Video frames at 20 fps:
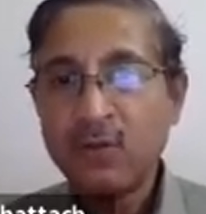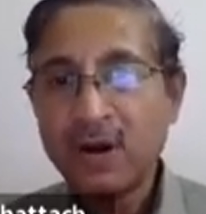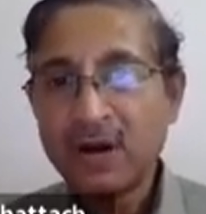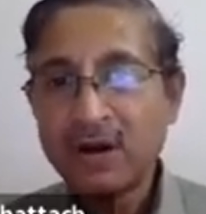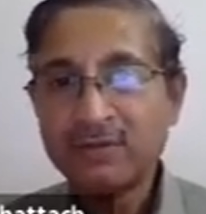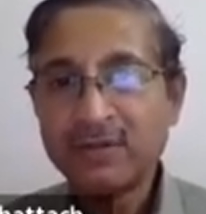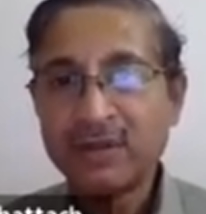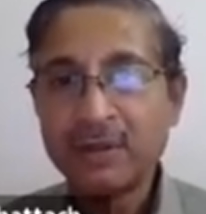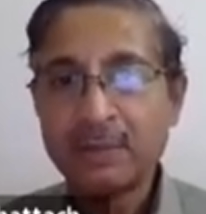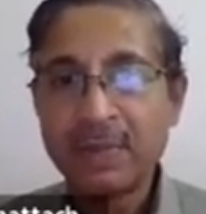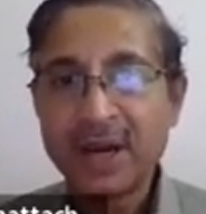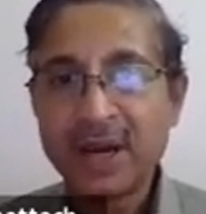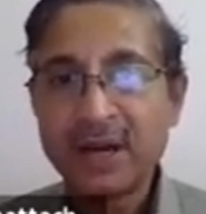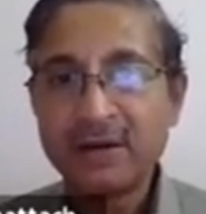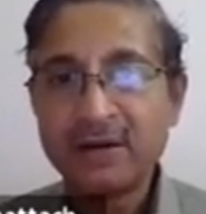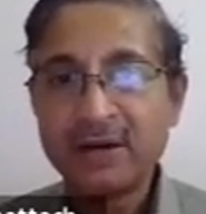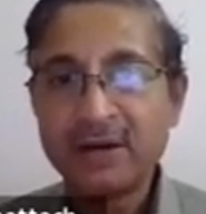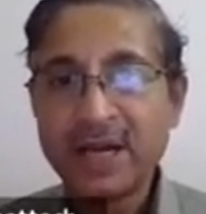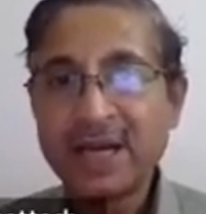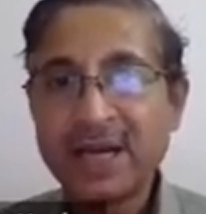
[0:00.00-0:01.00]
one of the
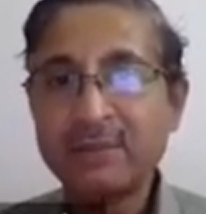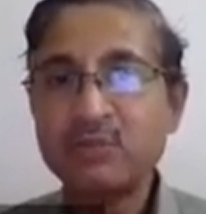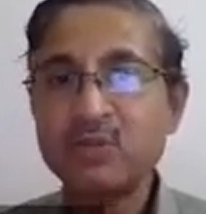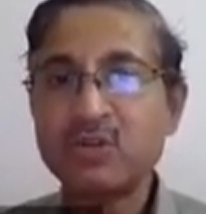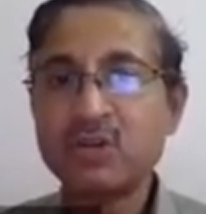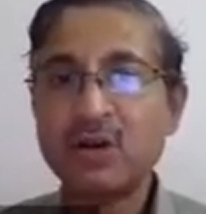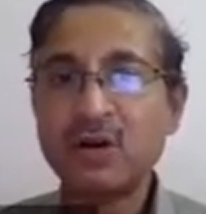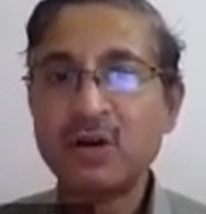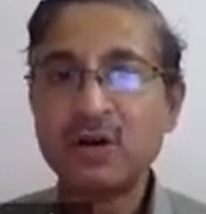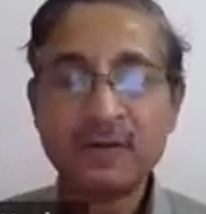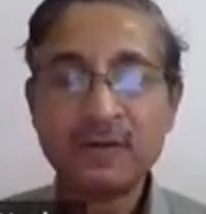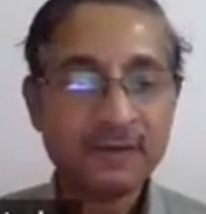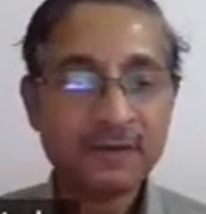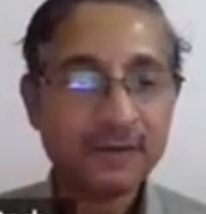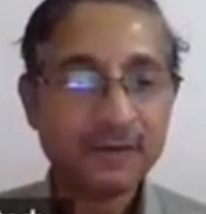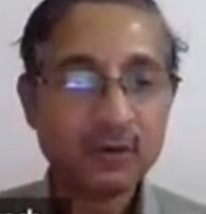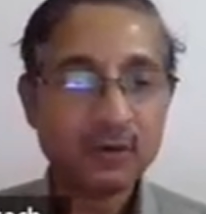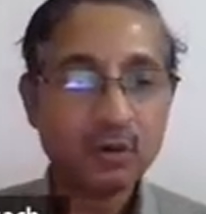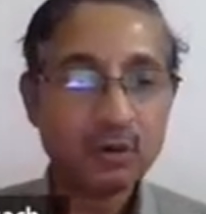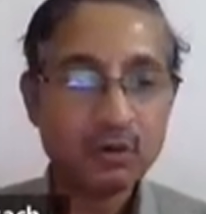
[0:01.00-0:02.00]
paradigms of
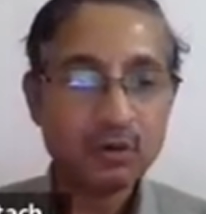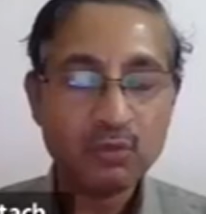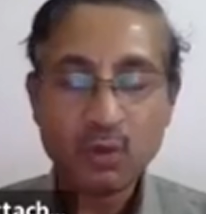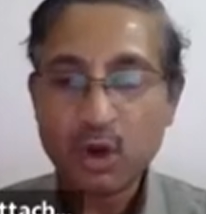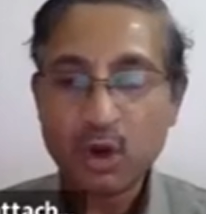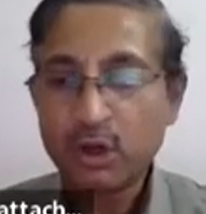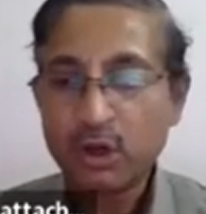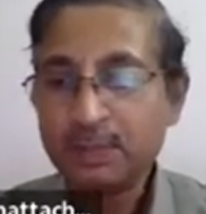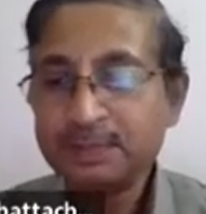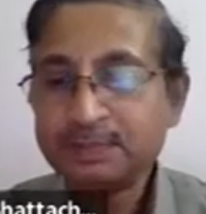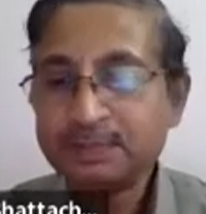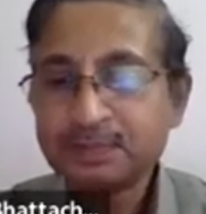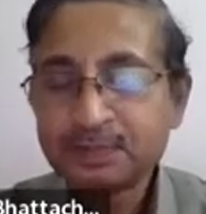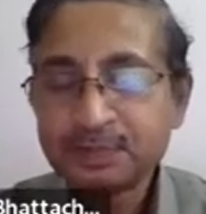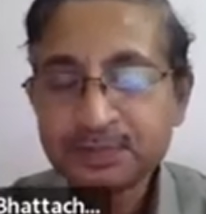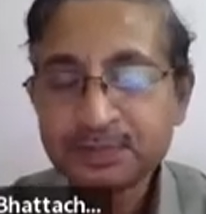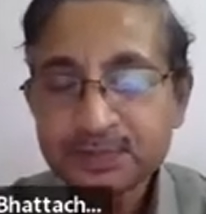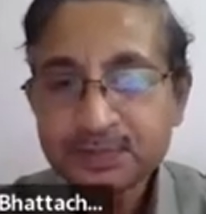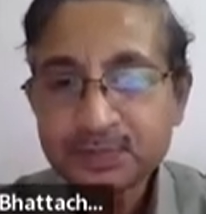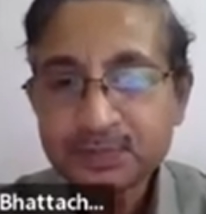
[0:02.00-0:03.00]
Cold War.
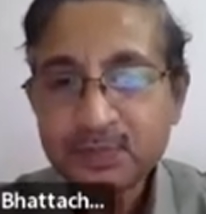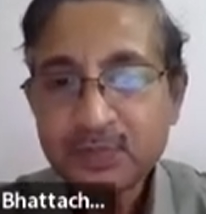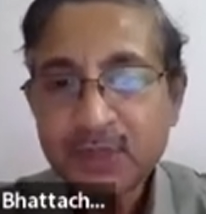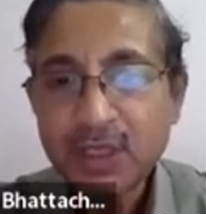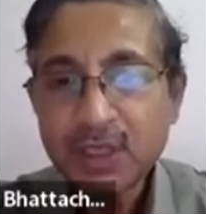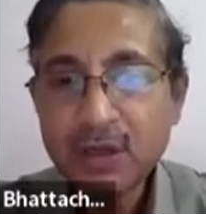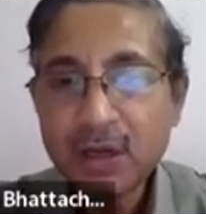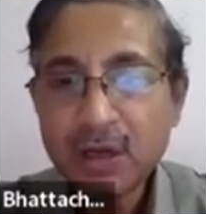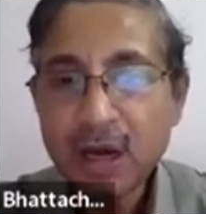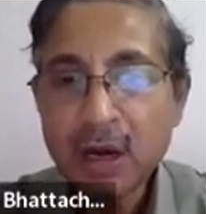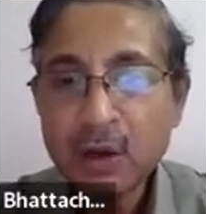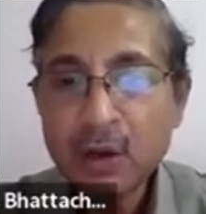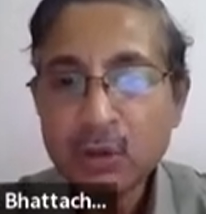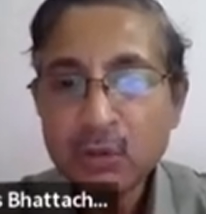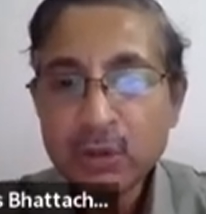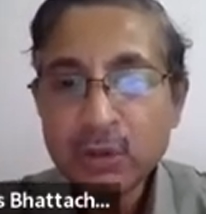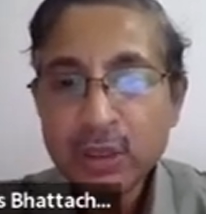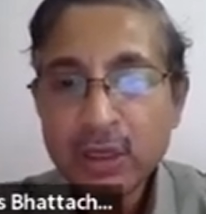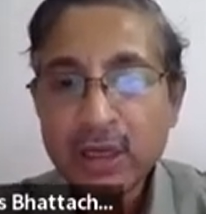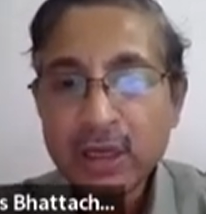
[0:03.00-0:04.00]

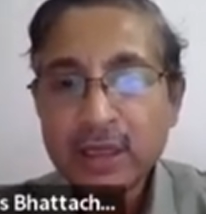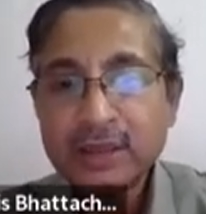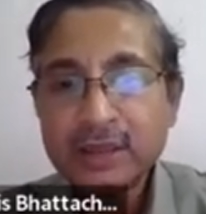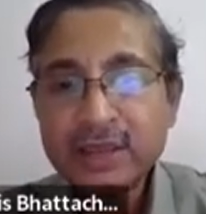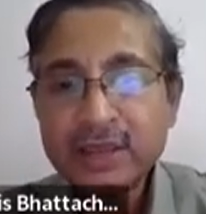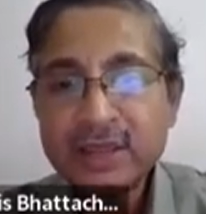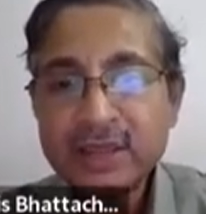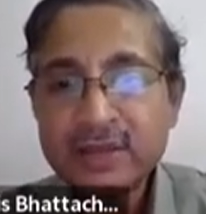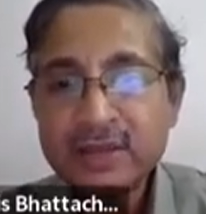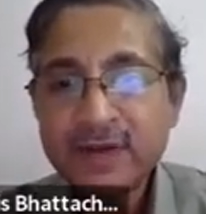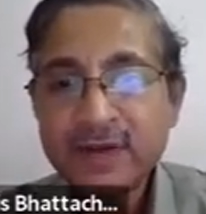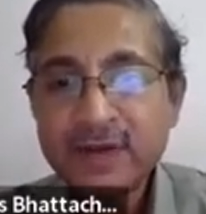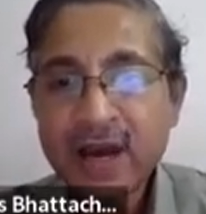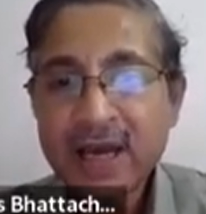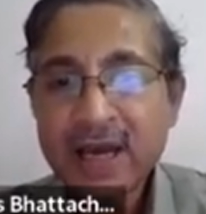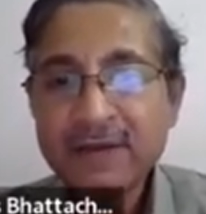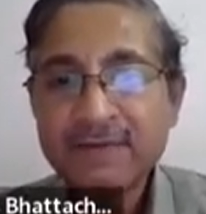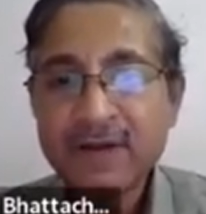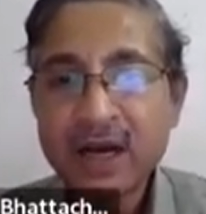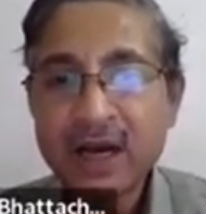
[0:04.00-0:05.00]
Now, these
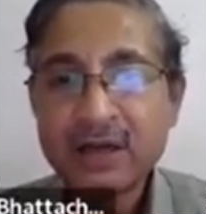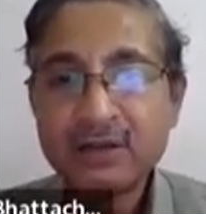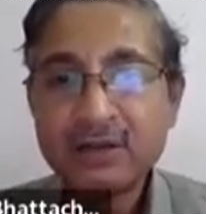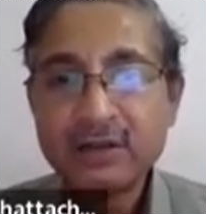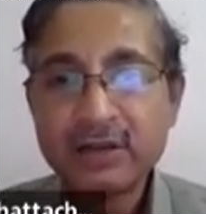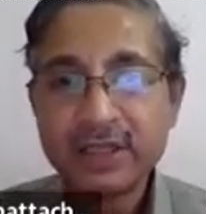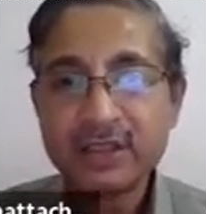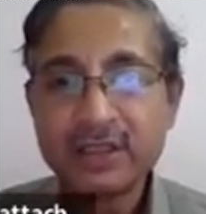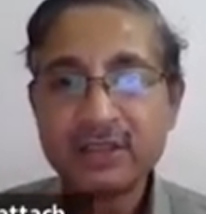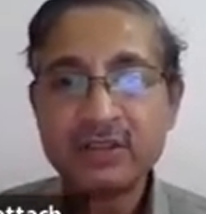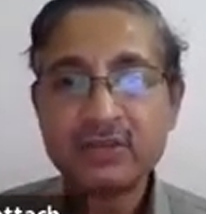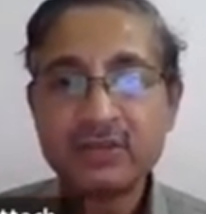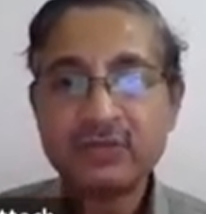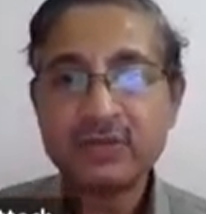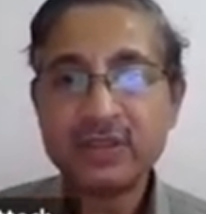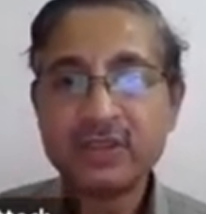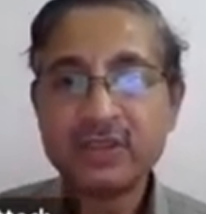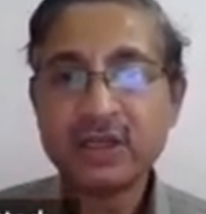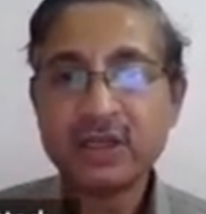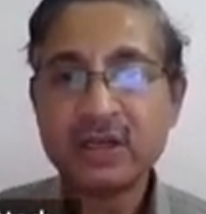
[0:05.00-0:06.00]
5 countries
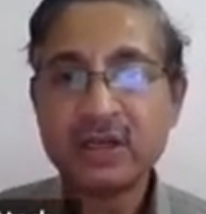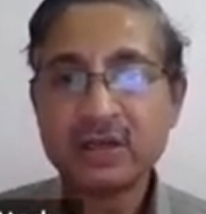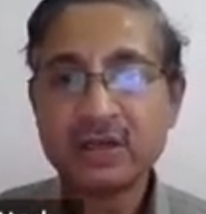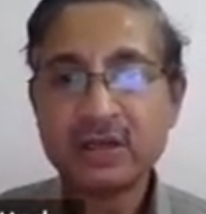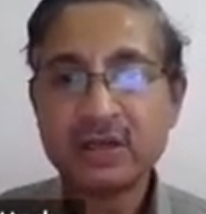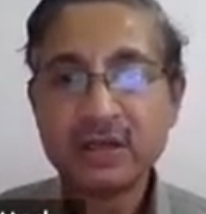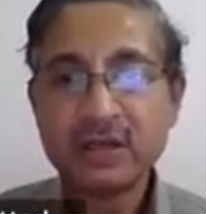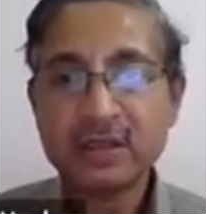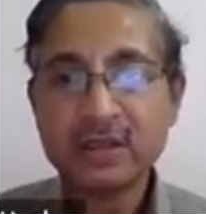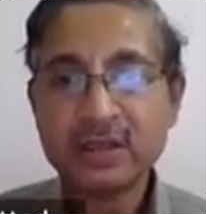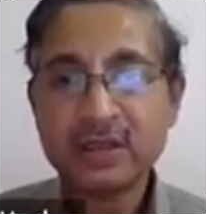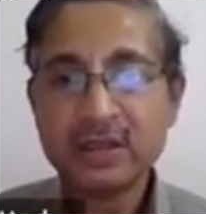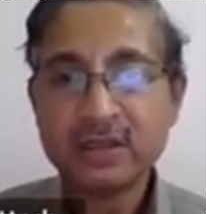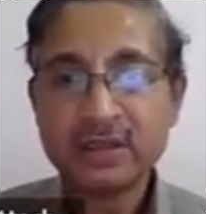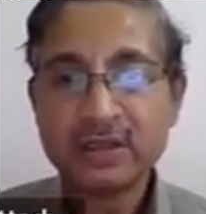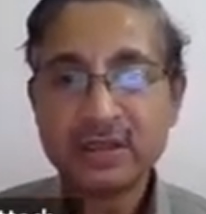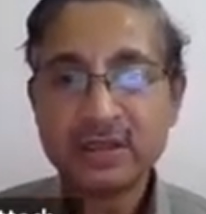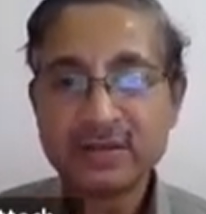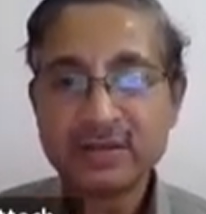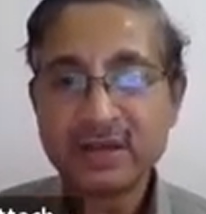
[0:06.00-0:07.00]
which are there
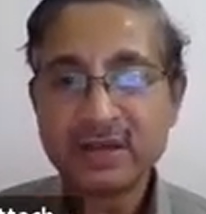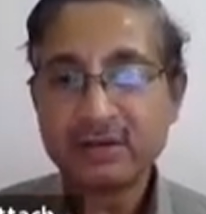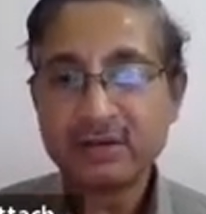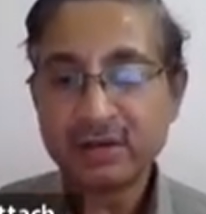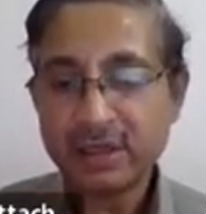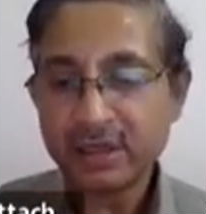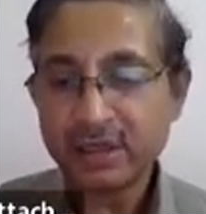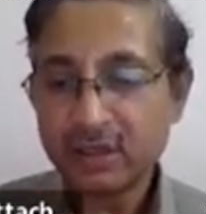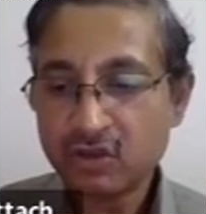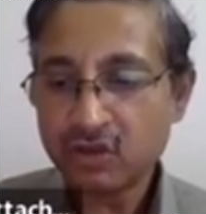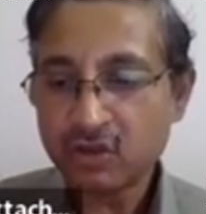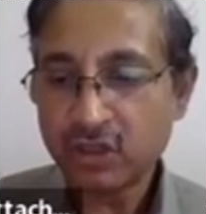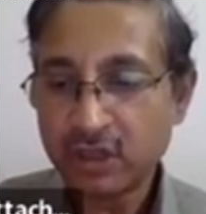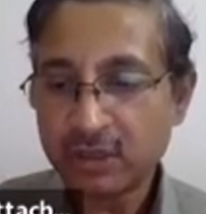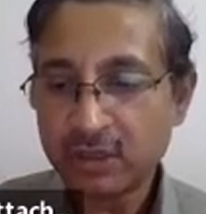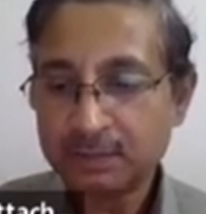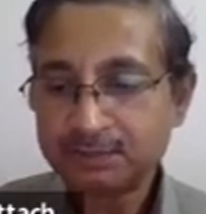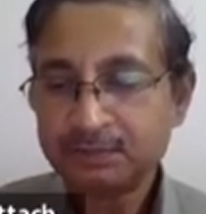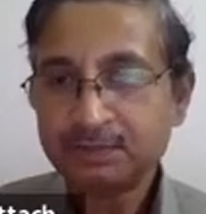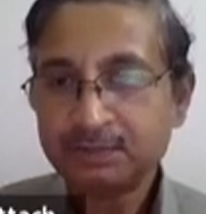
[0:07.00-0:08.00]
in Central
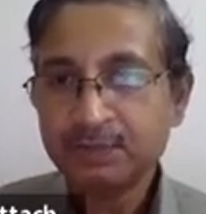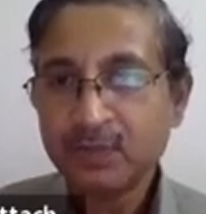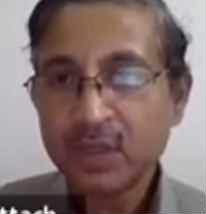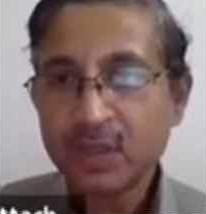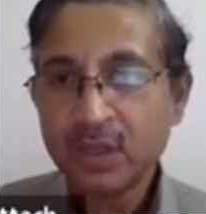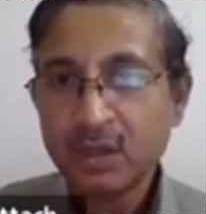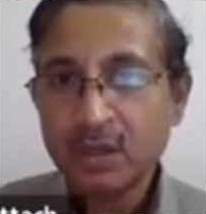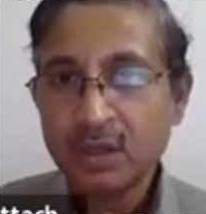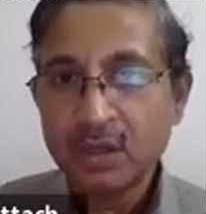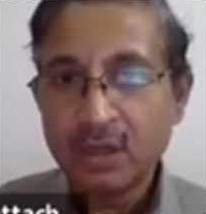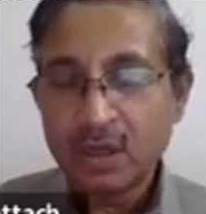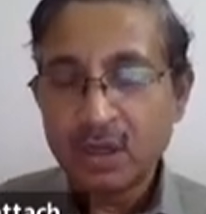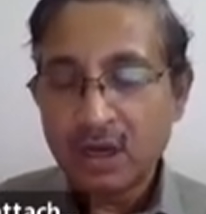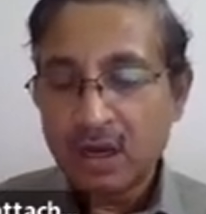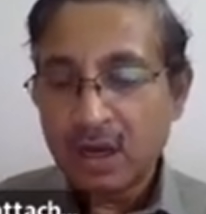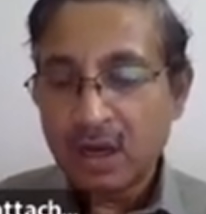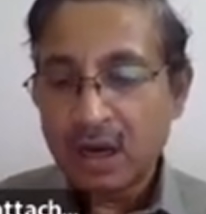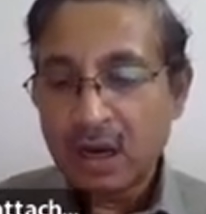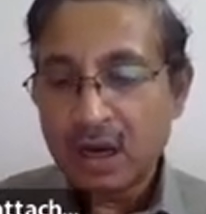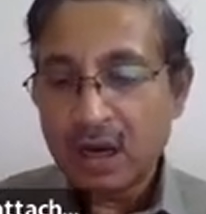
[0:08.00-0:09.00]
Asia
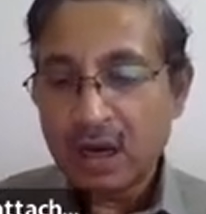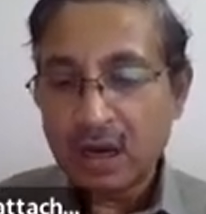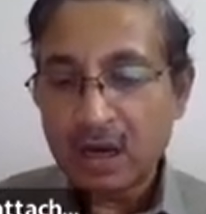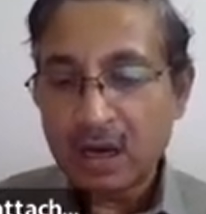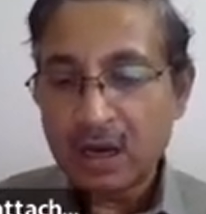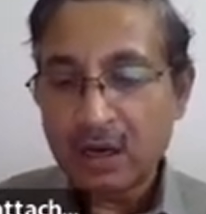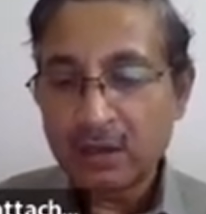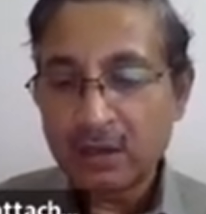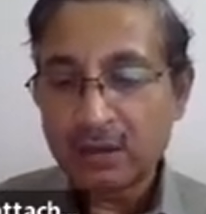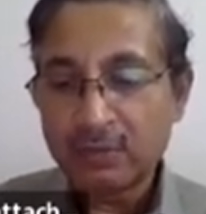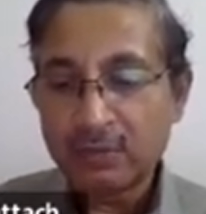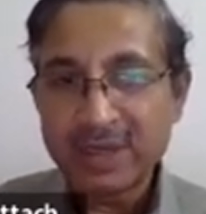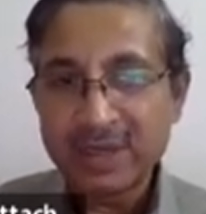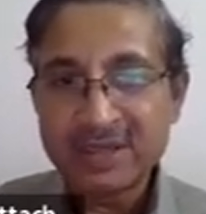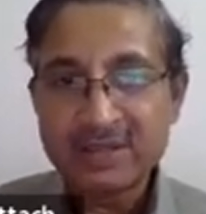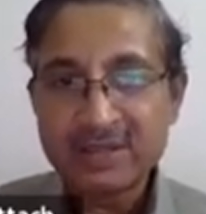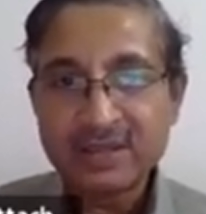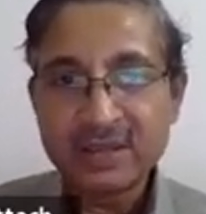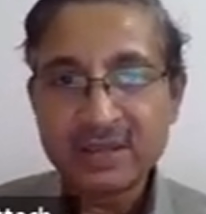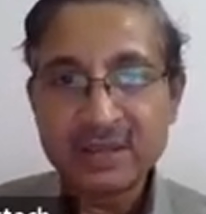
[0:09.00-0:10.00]
are
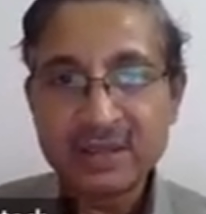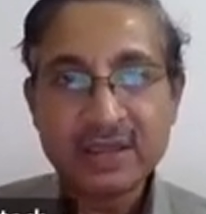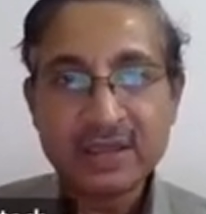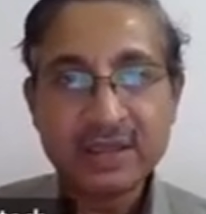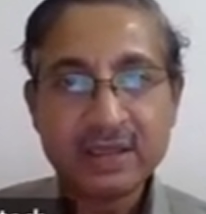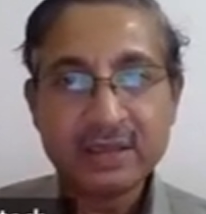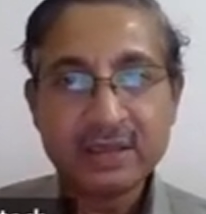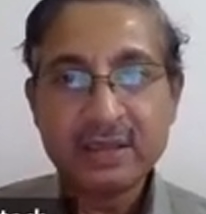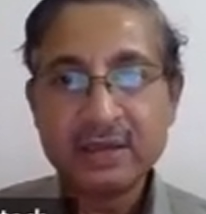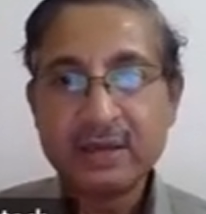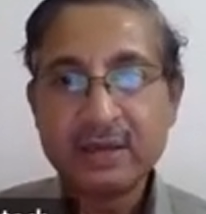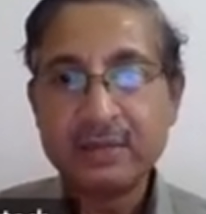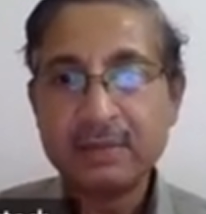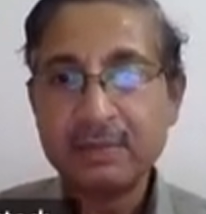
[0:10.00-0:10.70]
basically